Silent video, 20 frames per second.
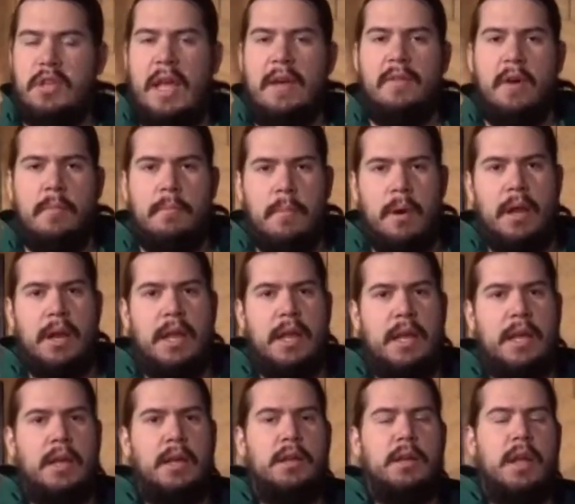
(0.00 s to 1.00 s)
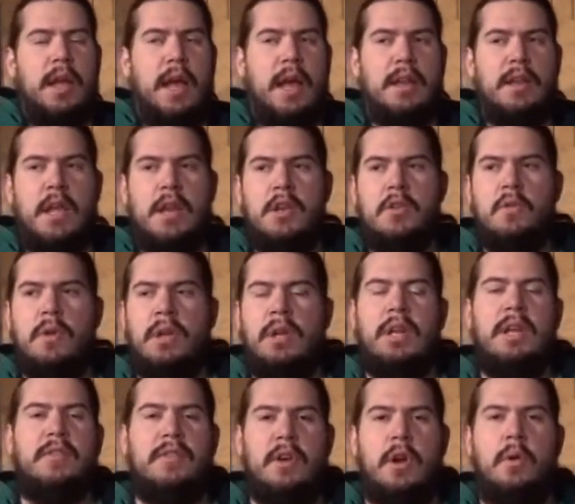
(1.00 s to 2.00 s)
up money, and you can
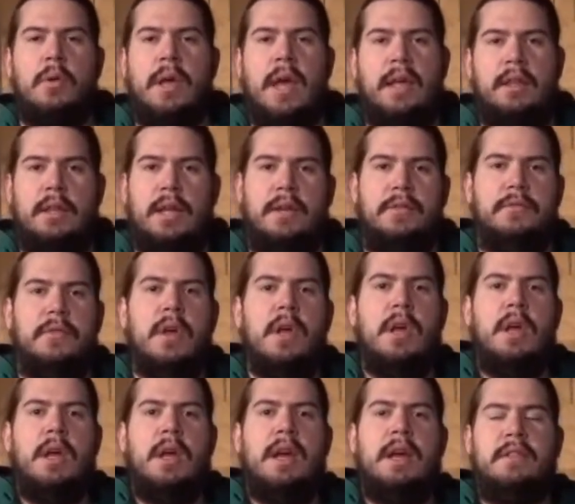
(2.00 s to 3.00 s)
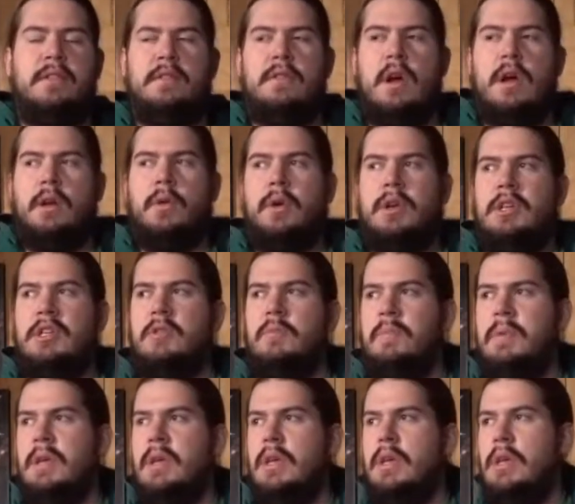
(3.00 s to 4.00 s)
live an okay life. It's not going to
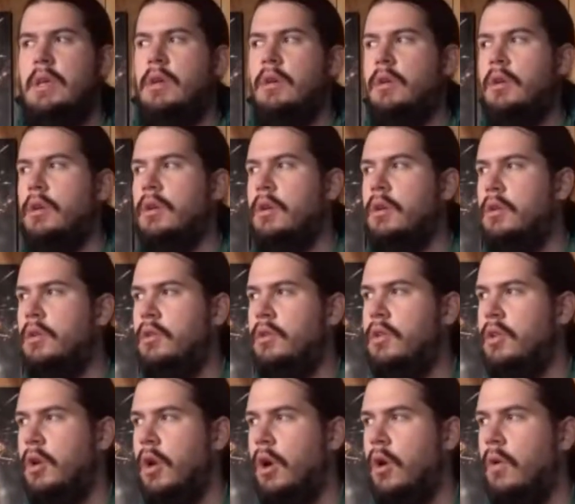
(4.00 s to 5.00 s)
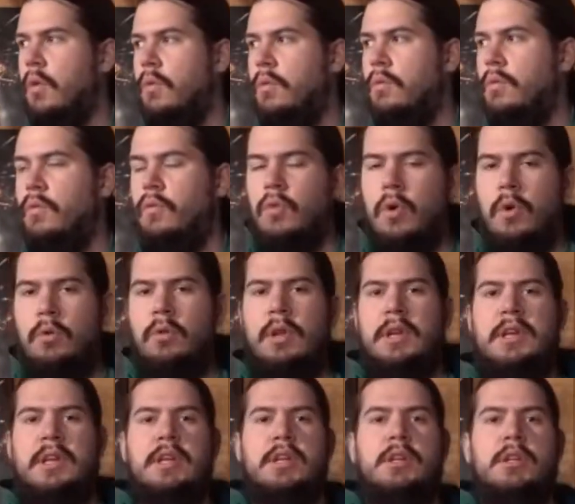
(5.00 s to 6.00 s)
be, you know,
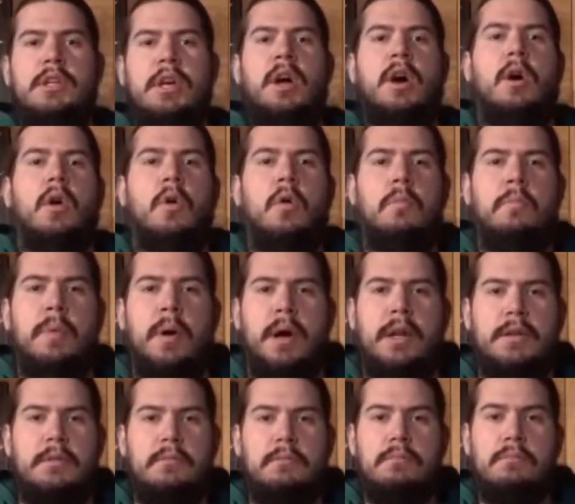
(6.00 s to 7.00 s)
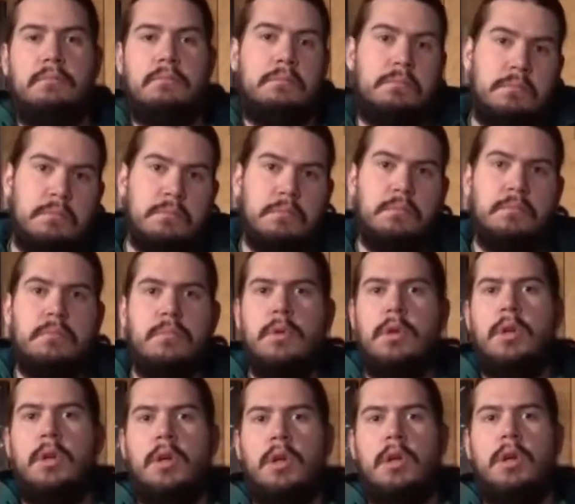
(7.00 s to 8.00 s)
rolling in dough, but
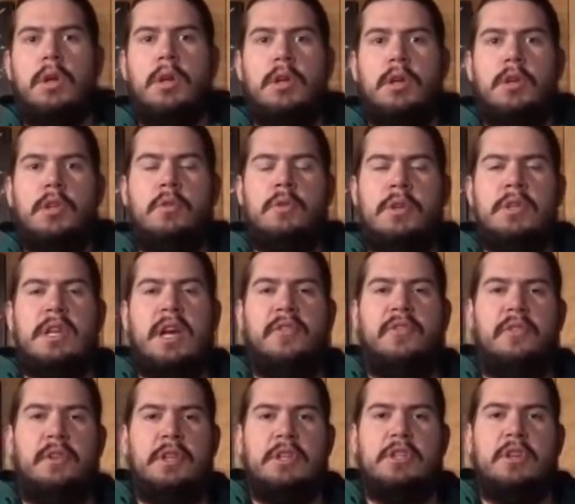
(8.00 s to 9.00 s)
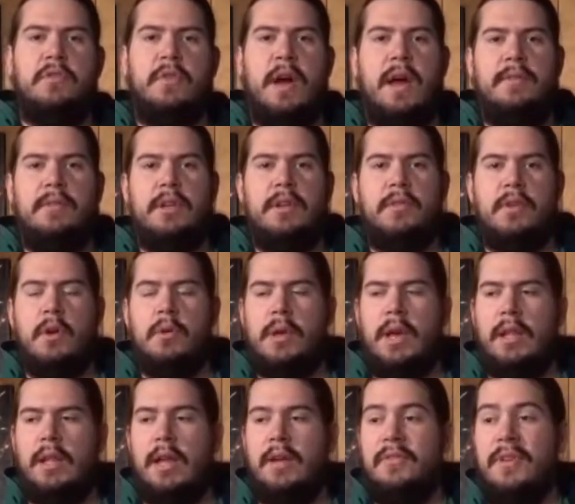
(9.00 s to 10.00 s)
you can definitely survive and live an
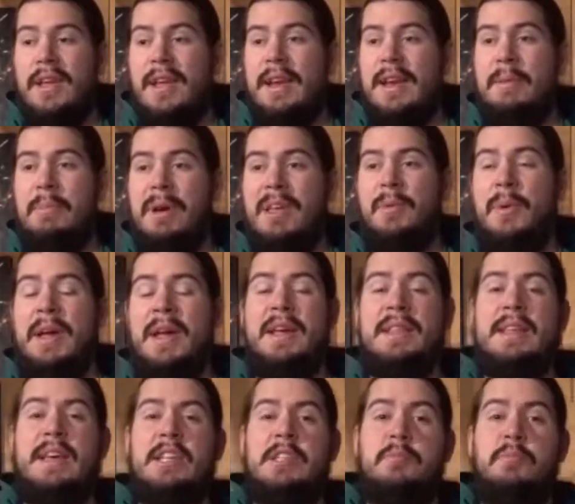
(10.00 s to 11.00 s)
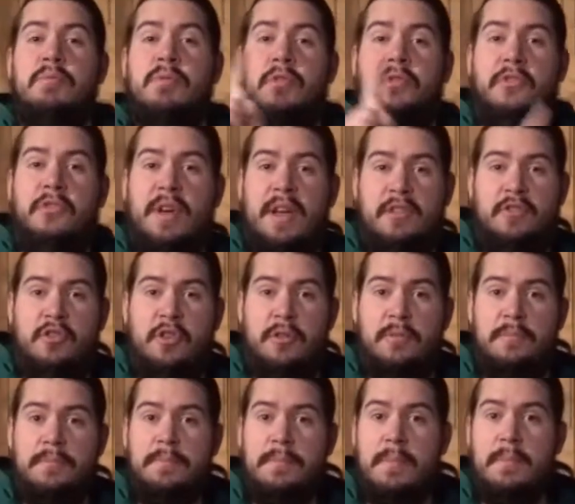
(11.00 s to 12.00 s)
okay life. Now, by the way, that is profession,
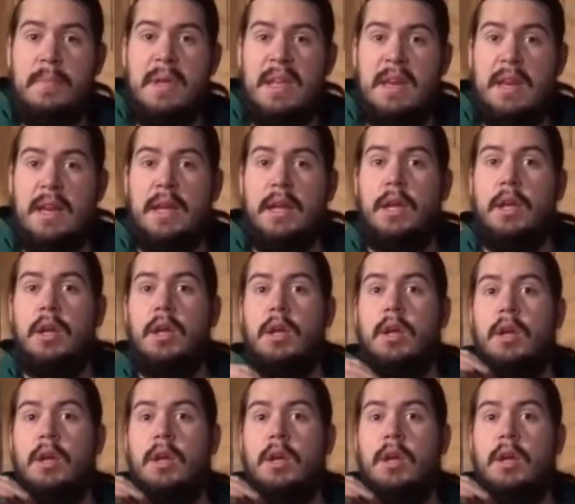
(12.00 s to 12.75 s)
meaning